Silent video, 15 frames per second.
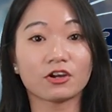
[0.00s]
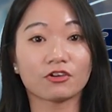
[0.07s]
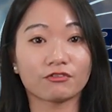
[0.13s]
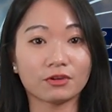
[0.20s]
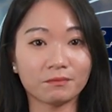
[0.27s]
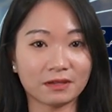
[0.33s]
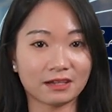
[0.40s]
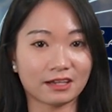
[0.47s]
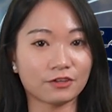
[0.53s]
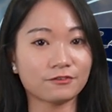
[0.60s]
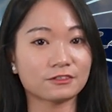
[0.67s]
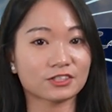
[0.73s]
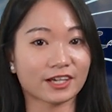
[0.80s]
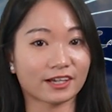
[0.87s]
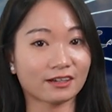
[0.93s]
we
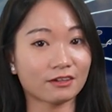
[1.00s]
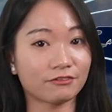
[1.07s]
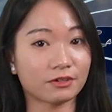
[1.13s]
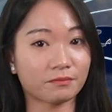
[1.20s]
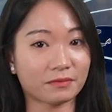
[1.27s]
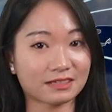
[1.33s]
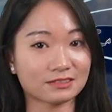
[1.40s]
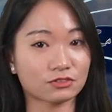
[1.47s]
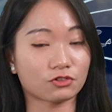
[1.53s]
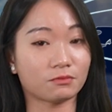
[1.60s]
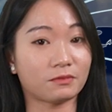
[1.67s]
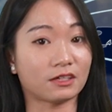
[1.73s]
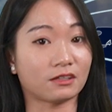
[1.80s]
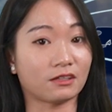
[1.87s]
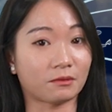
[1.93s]
believe China remains to
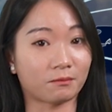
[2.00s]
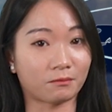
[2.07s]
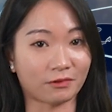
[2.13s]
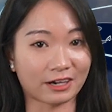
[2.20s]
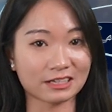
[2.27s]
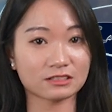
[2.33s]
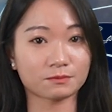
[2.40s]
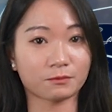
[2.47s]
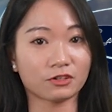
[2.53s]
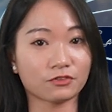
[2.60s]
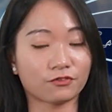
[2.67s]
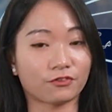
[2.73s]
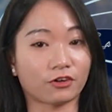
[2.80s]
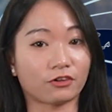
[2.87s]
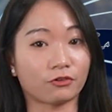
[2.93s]
be the bright
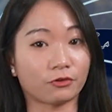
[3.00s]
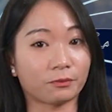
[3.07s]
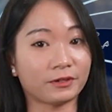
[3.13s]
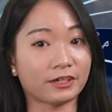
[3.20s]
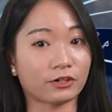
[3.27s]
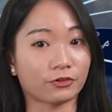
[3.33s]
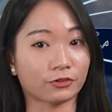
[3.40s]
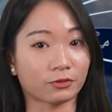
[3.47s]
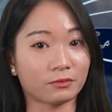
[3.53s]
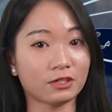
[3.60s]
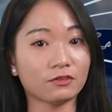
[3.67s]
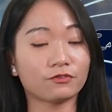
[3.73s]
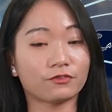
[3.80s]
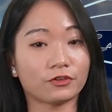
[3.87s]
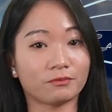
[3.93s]
spot for global
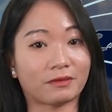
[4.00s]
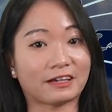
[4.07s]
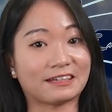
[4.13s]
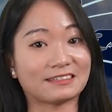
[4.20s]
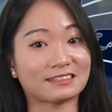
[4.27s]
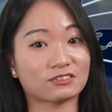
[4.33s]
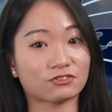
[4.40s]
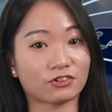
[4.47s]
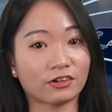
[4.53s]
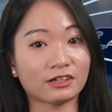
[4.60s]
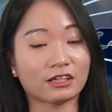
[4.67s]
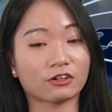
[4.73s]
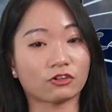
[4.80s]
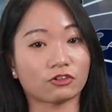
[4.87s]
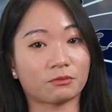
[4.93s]
economy fueled by its strong
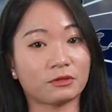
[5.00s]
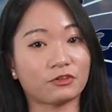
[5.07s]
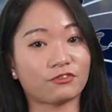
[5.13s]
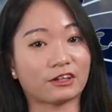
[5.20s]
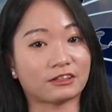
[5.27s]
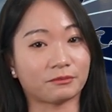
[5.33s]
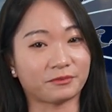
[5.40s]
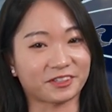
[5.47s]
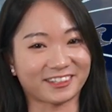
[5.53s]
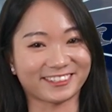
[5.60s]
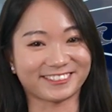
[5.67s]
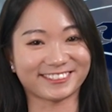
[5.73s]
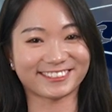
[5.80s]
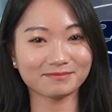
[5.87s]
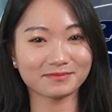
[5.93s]
economic
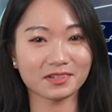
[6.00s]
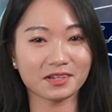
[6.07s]
fundamentals.